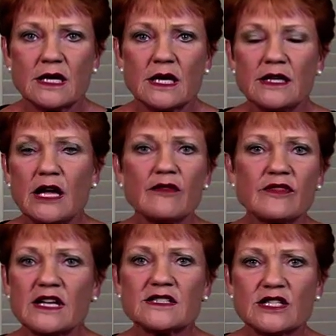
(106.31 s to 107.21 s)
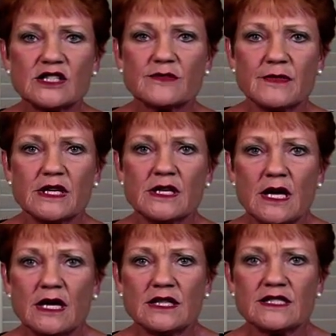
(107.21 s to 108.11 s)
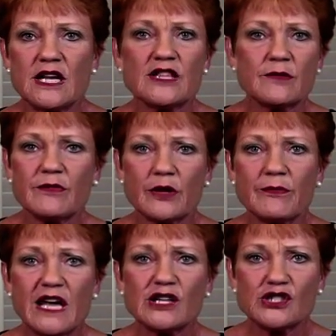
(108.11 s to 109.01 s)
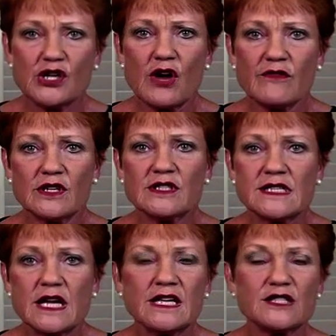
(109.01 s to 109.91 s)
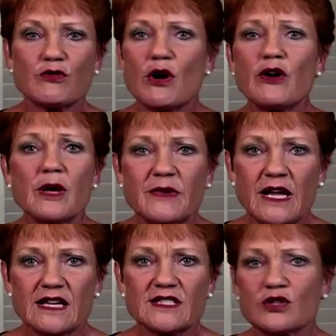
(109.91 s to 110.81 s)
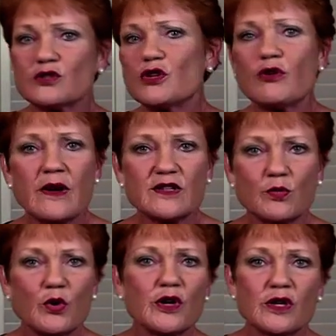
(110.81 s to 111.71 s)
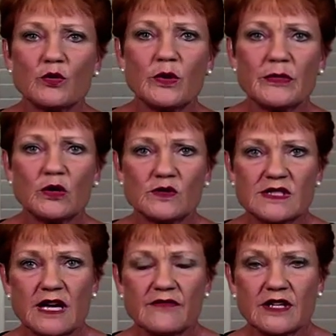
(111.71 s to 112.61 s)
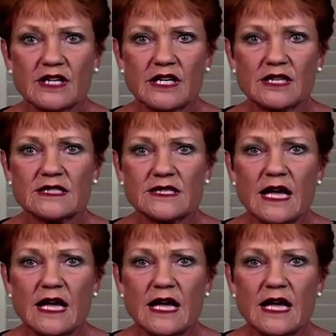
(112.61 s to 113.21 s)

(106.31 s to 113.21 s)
Now, that tells me he's nothing but a male chauvinist. He's grown up in a household, you go out to work and the women looks after the kids.